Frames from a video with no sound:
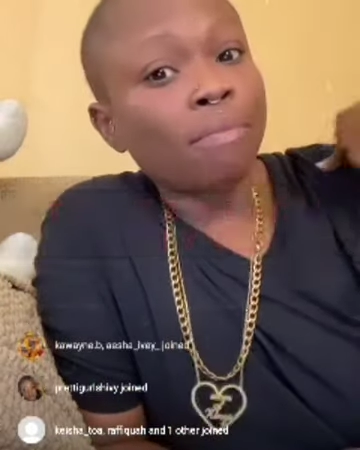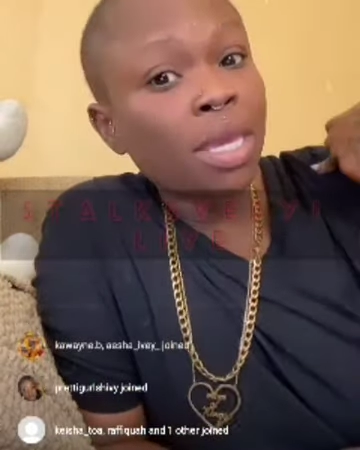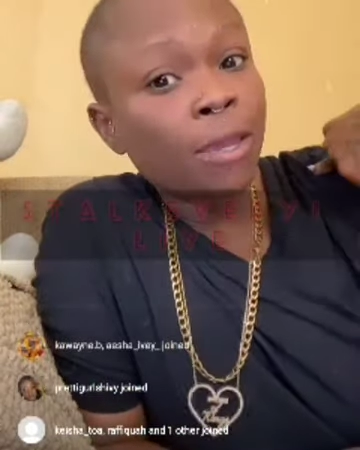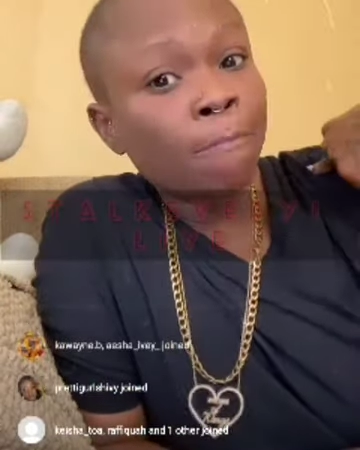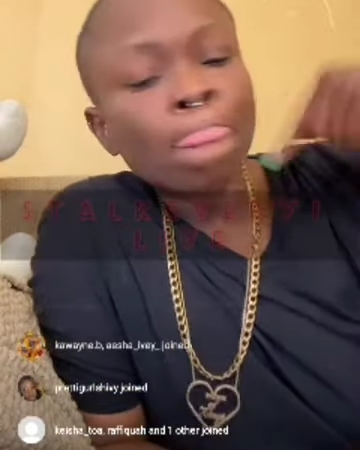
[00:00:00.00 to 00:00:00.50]

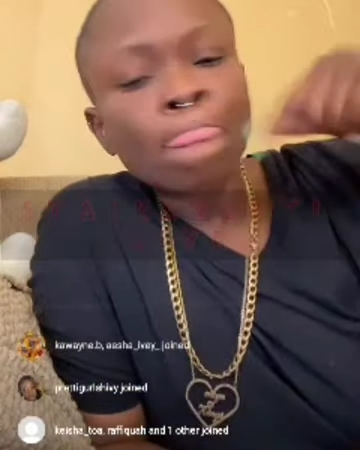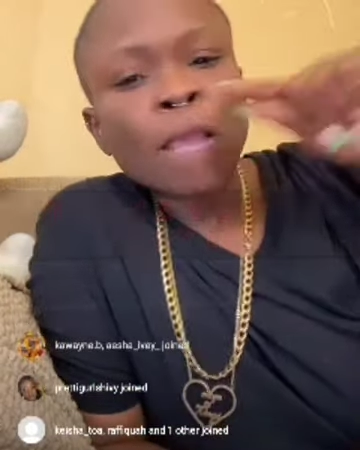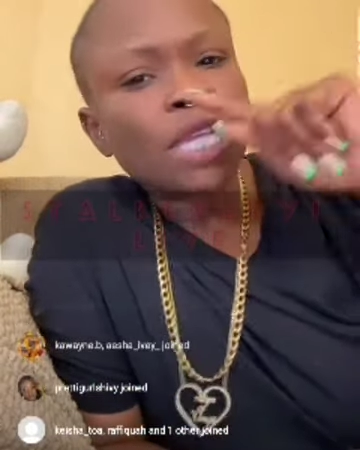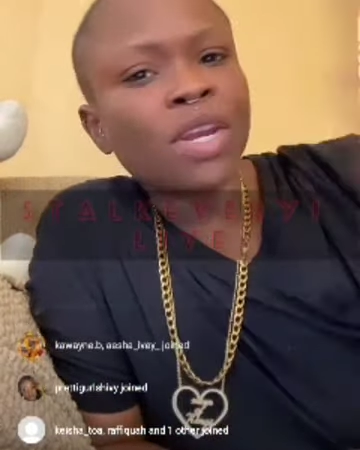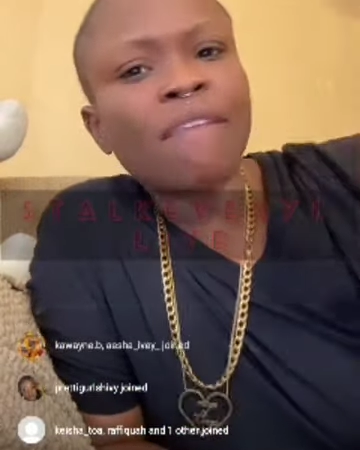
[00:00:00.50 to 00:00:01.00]
So if you're not
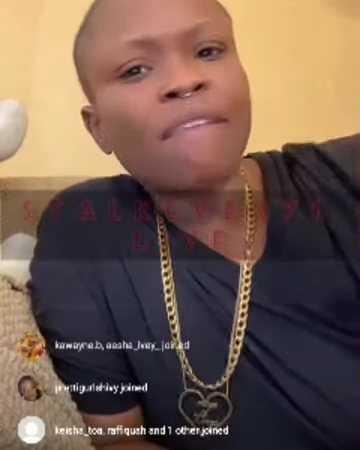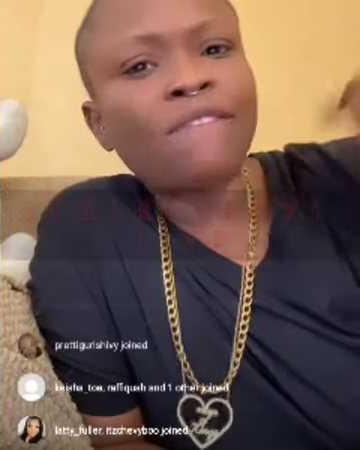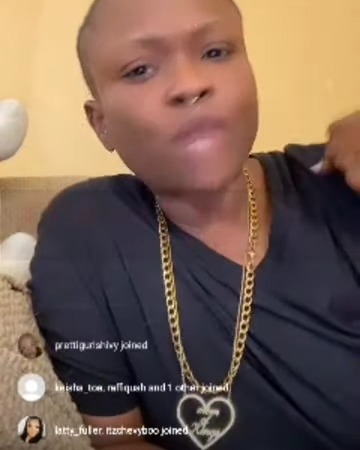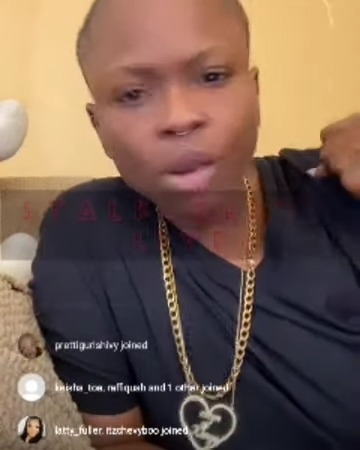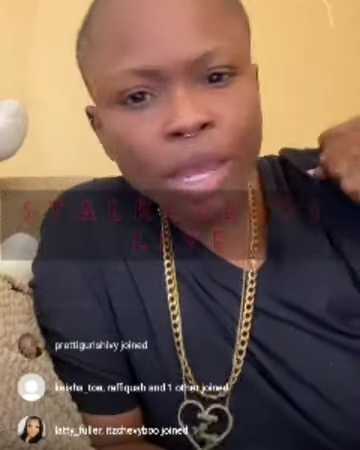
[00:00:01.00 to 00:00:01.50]
following me,
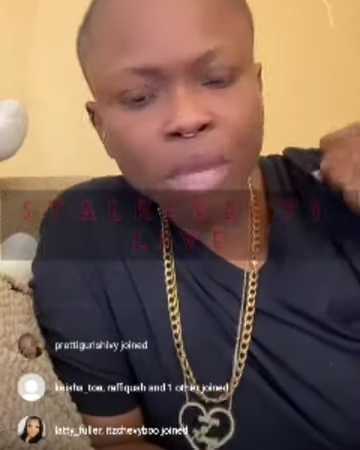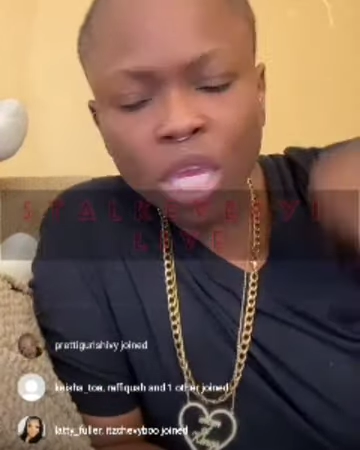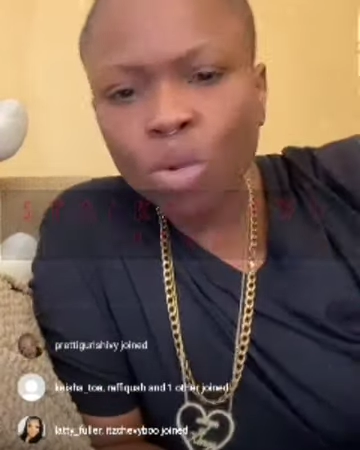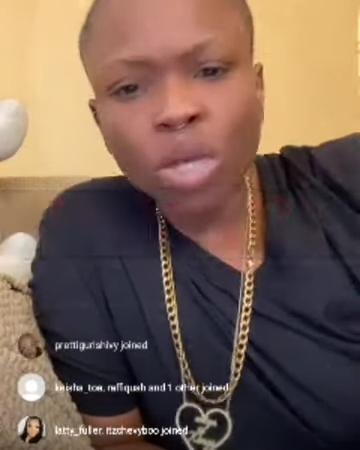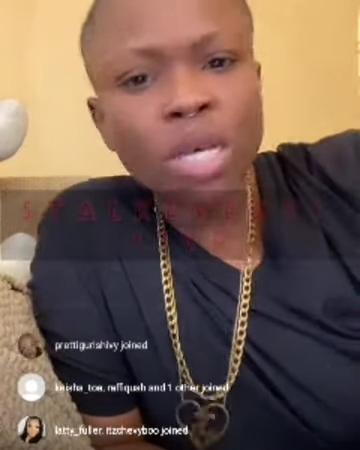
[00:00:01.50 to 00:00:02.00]
you will not
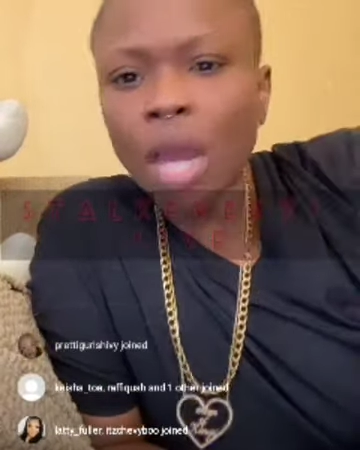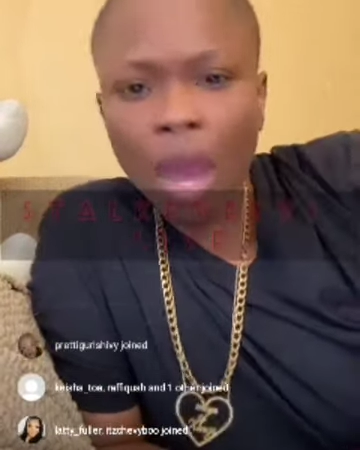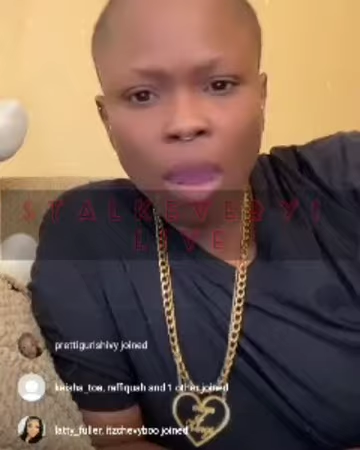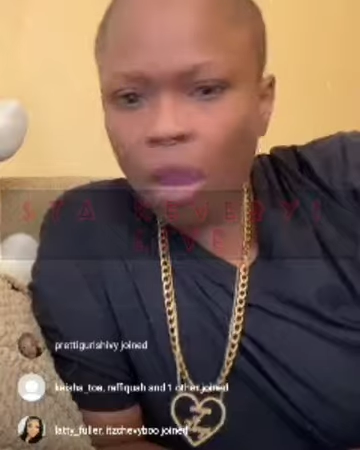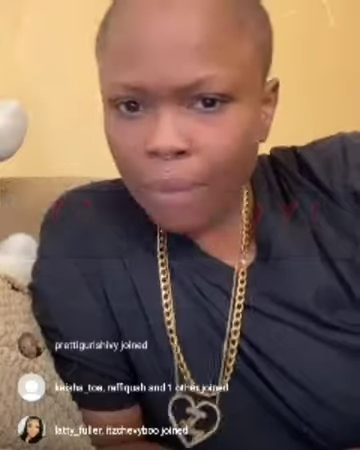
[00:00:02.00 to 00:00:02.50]
comment.